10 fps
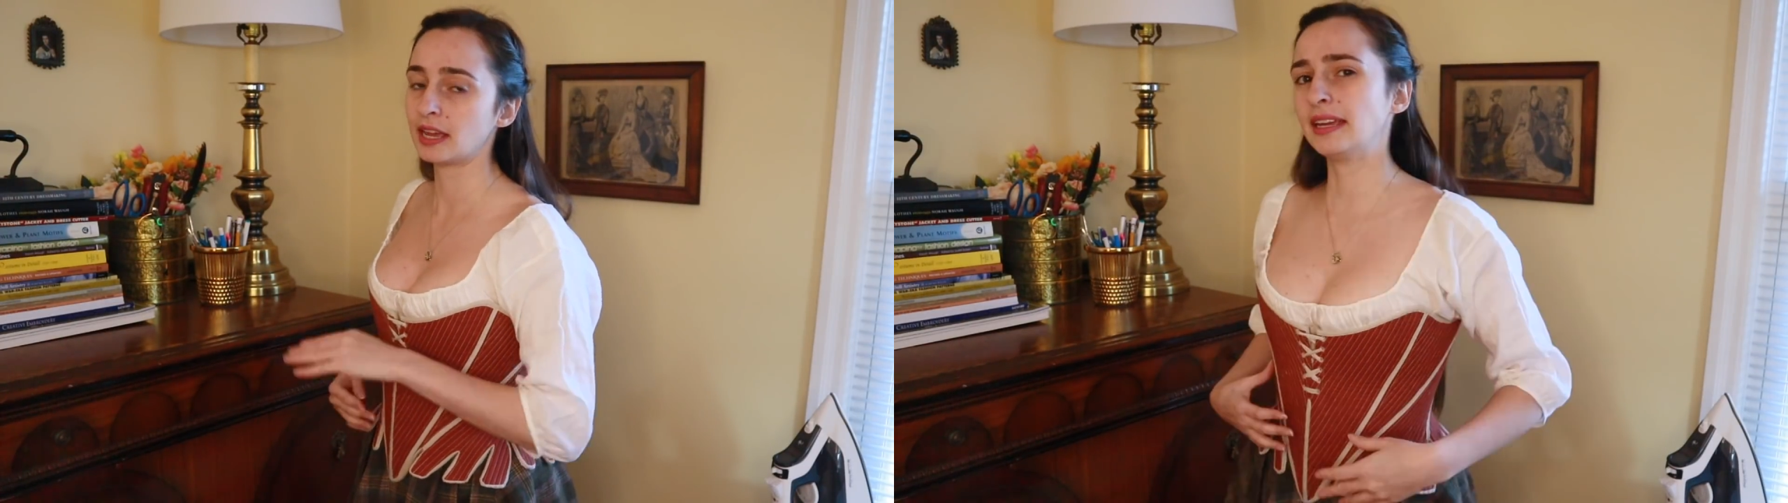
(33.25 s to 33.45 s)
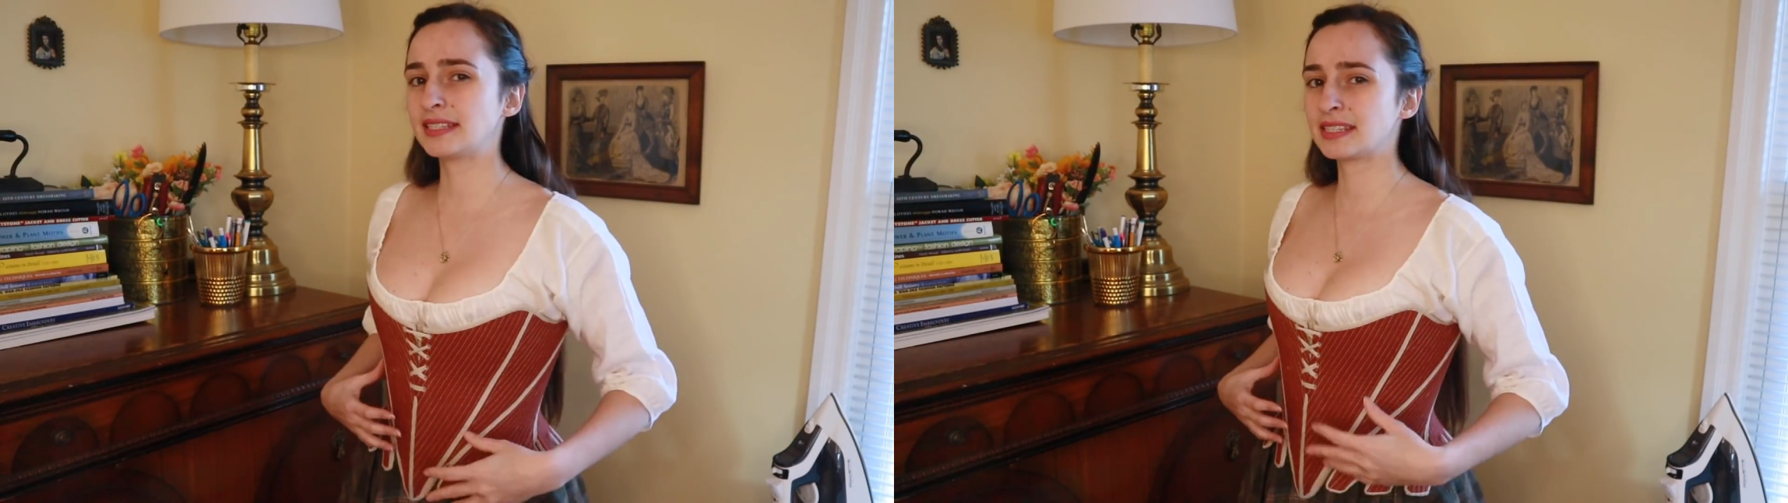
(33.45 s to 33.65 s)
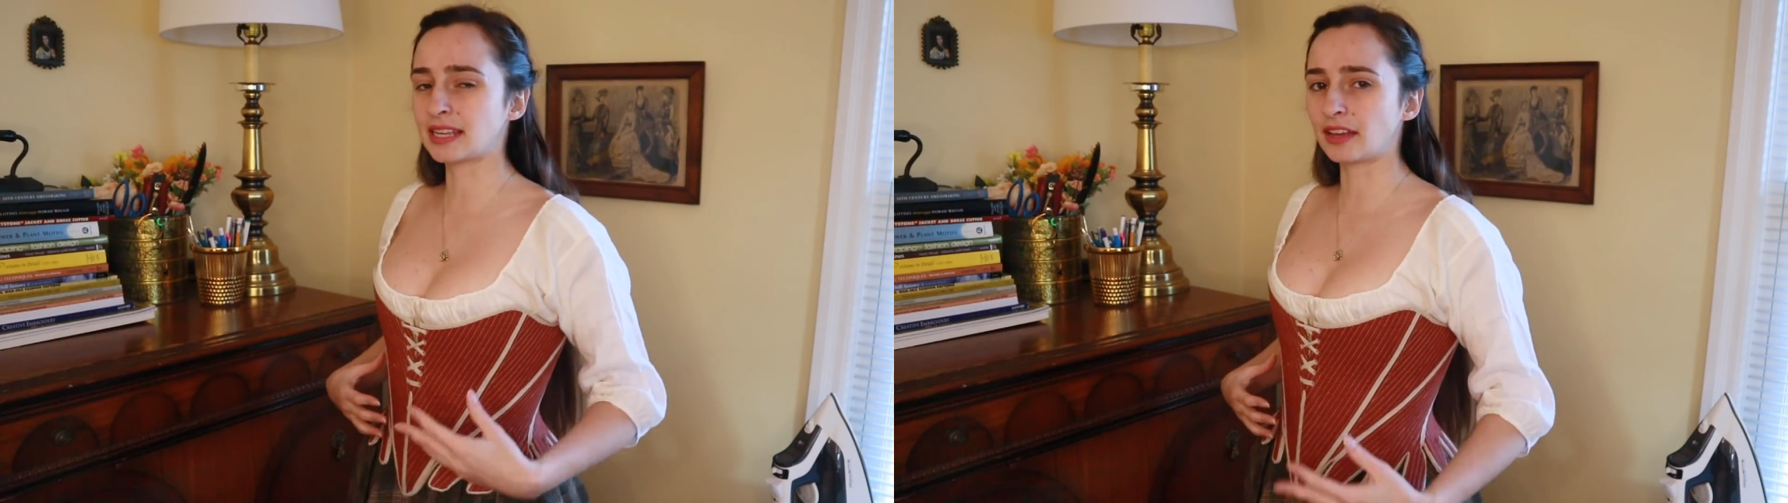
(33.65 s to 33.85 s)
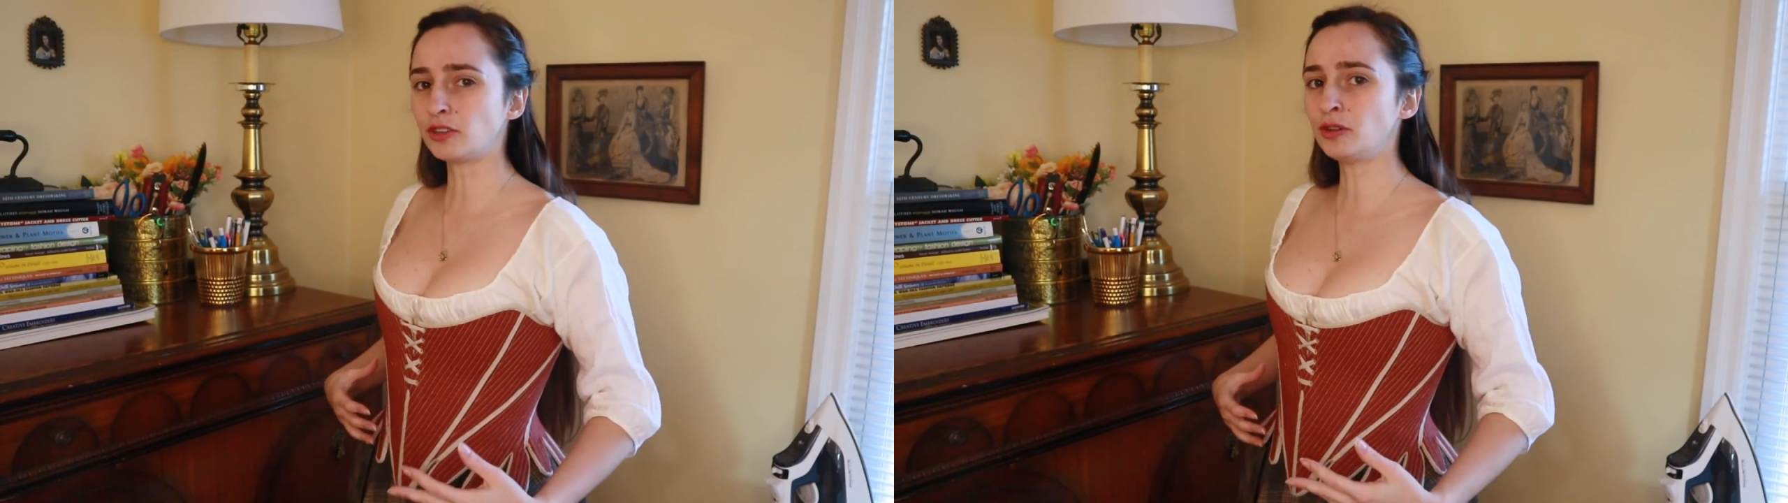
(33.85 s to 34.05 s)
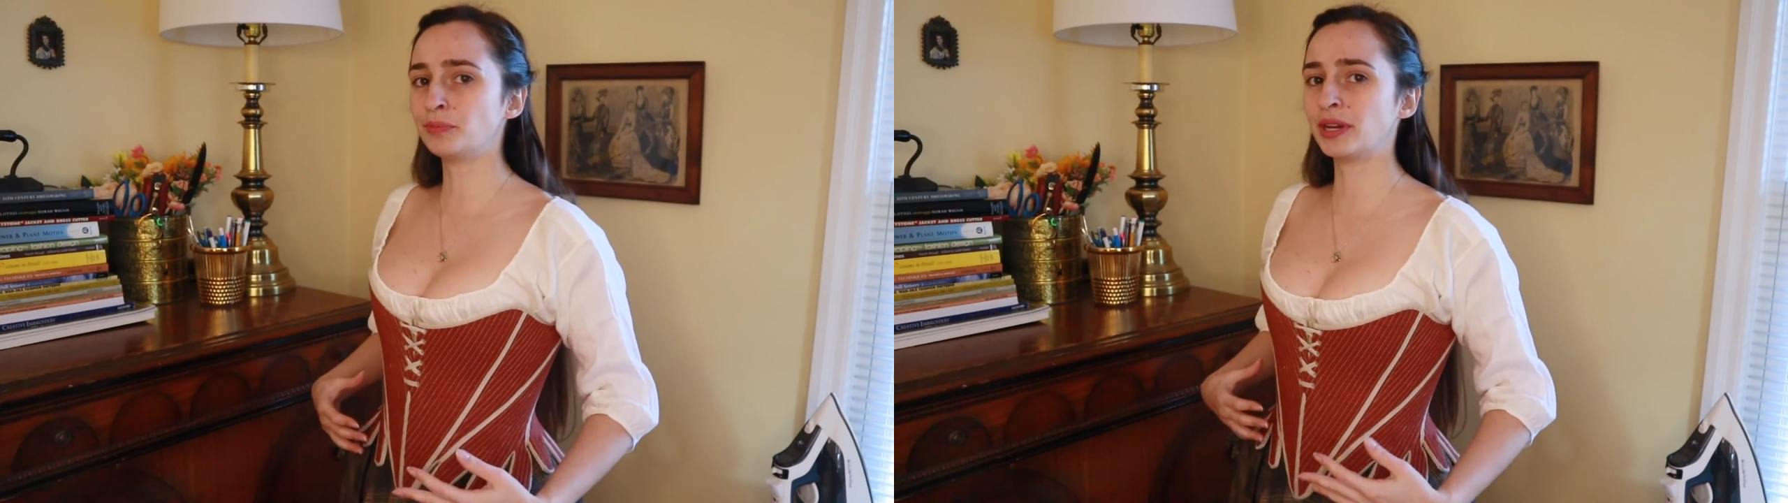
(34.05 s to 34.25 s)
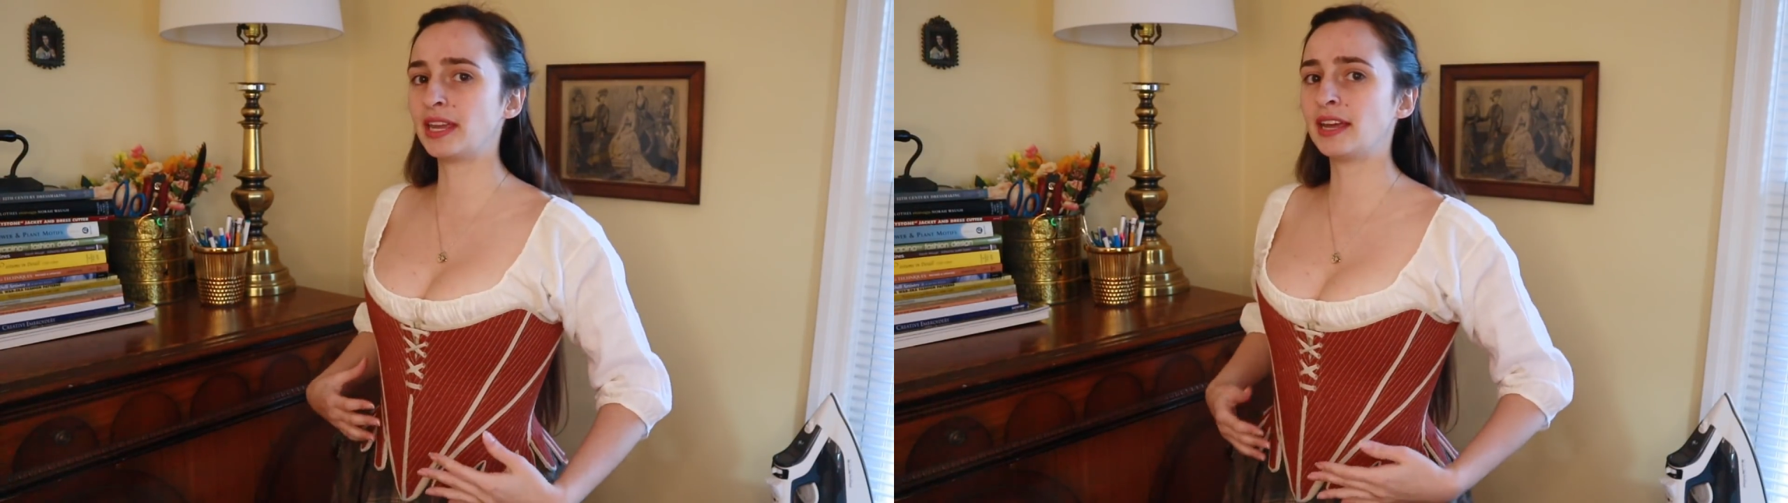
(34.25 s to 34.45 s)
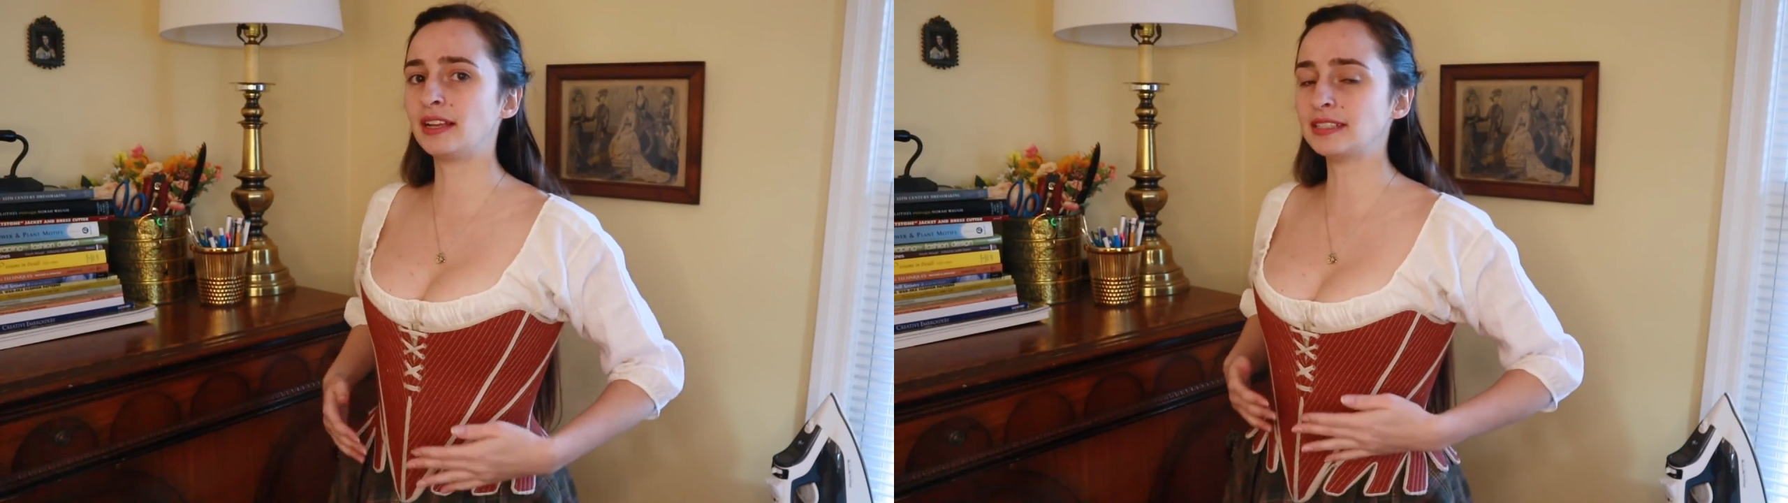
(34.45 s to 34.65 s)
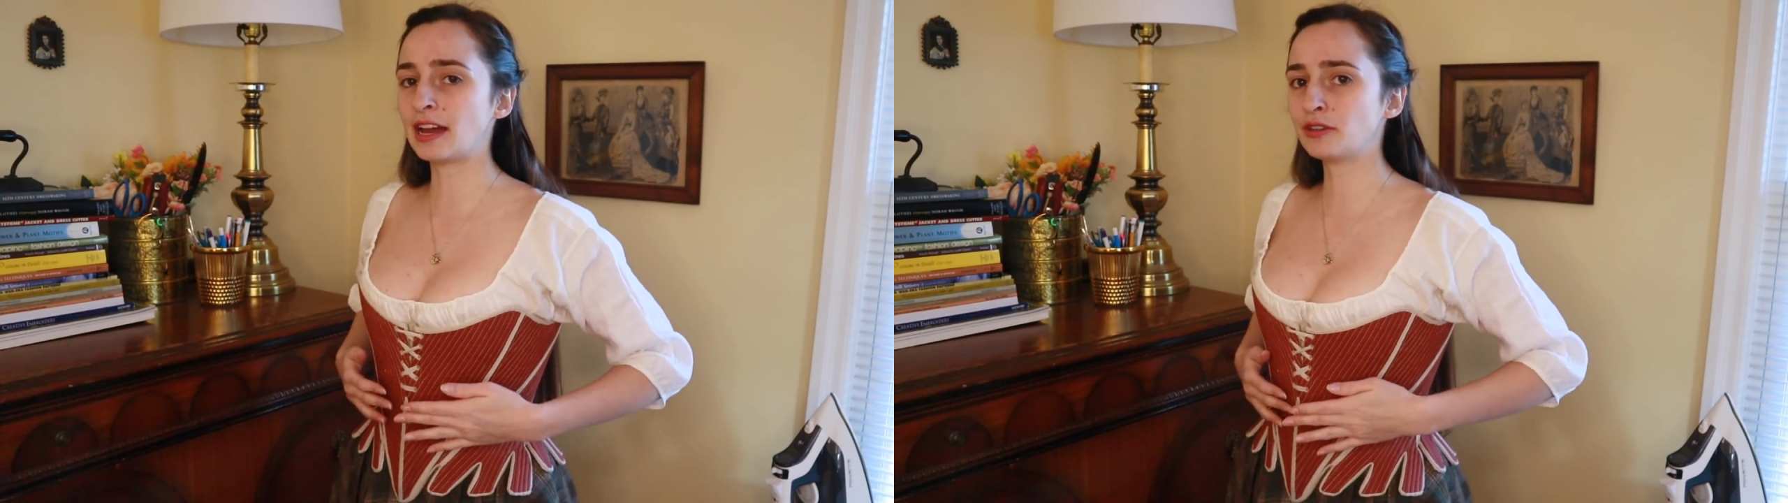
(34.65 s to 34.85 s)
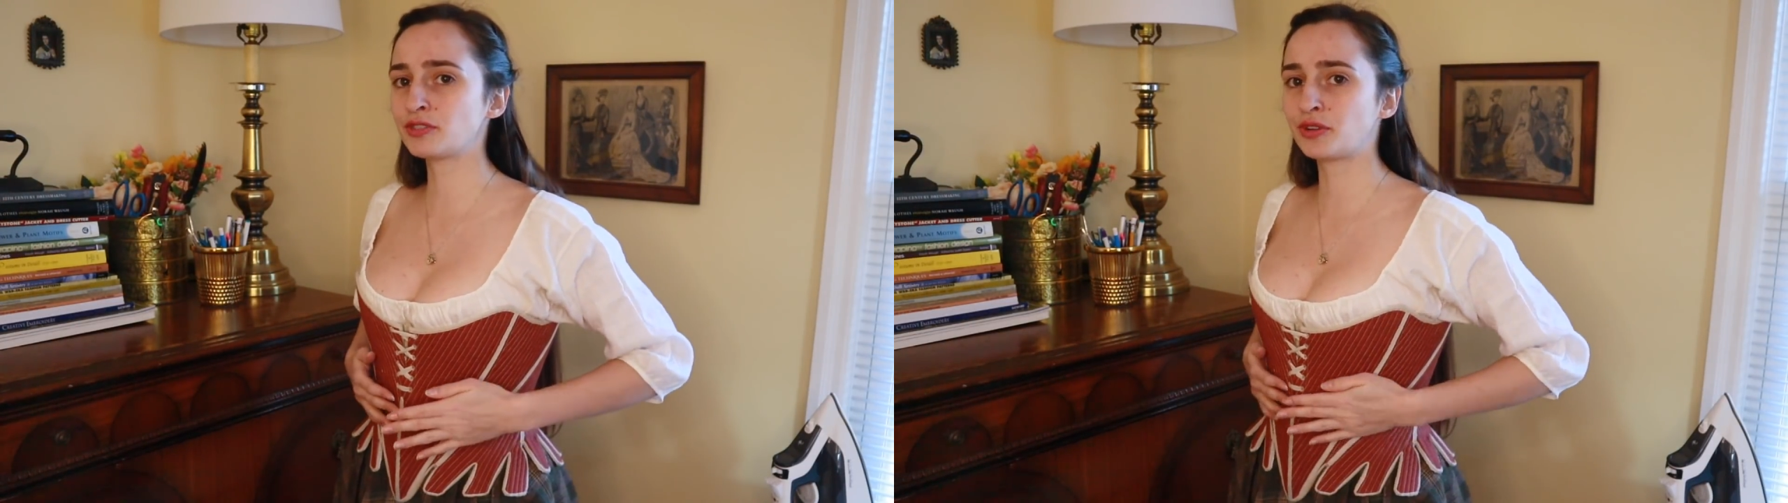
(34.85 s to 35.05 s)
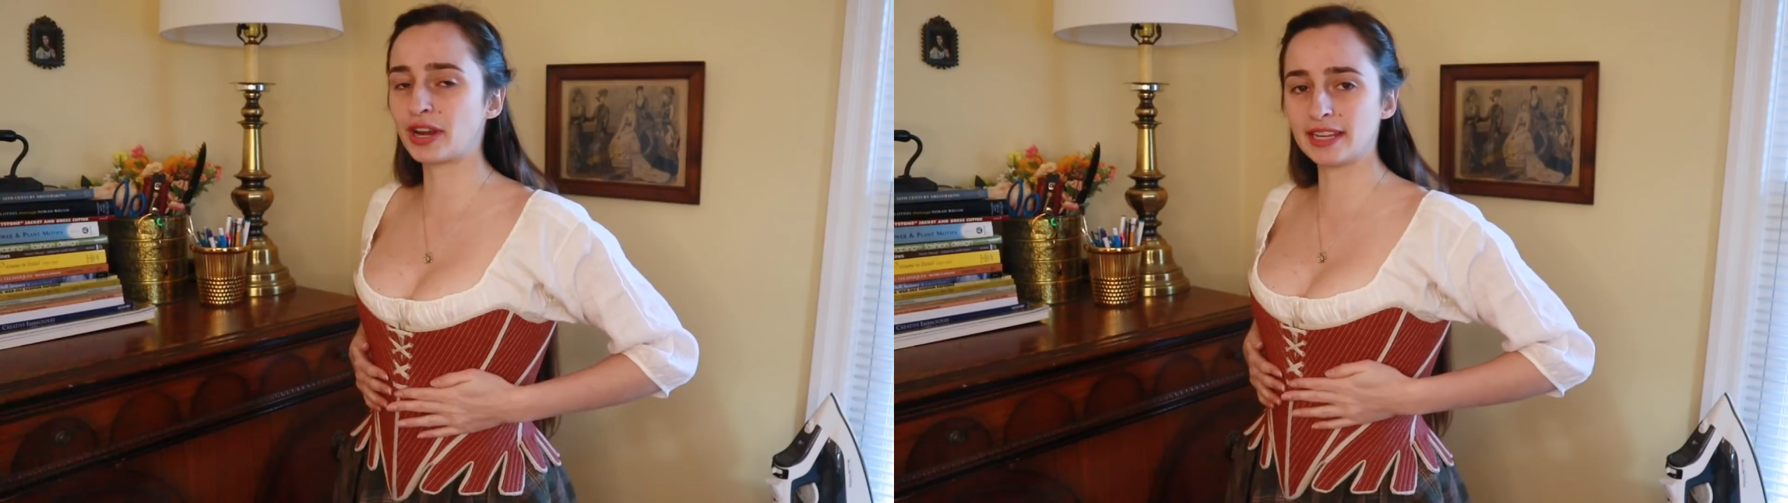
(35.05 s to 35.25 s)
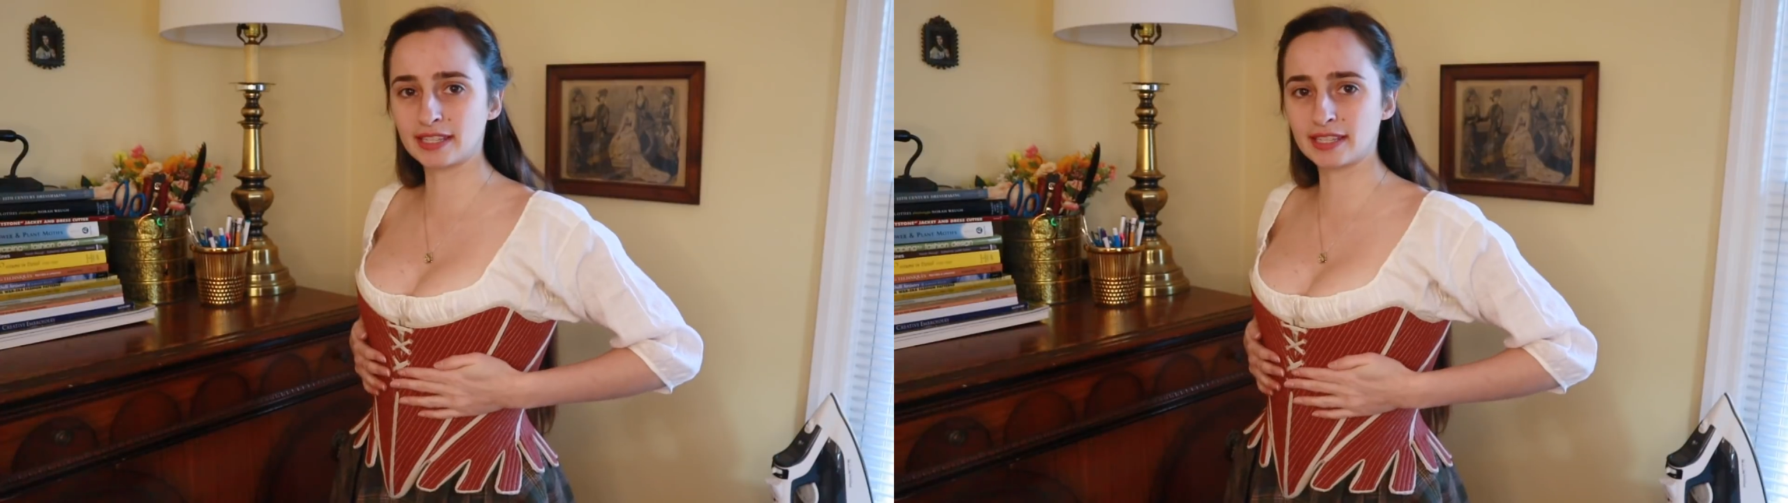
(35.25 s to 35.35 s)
It's subtle, but it allows for a